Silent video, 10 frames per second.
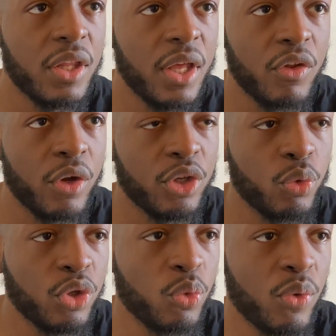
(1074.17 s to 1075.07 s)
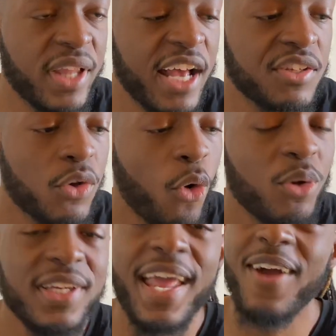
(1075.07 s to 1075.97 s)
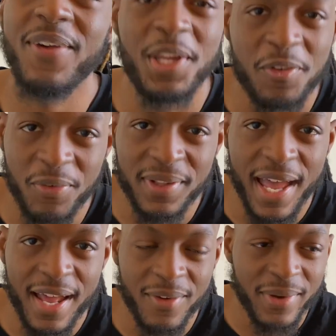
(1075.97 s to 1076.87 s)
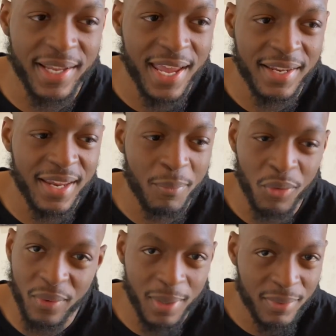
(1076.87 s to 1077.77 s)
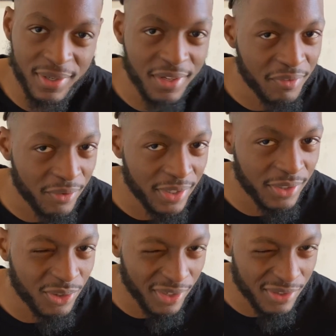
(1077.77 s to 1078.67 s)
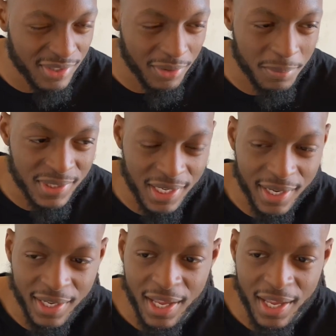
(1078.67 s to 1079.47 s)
there, that's whole narrative with Cain and Abel would have been different. You understand what I'm saying?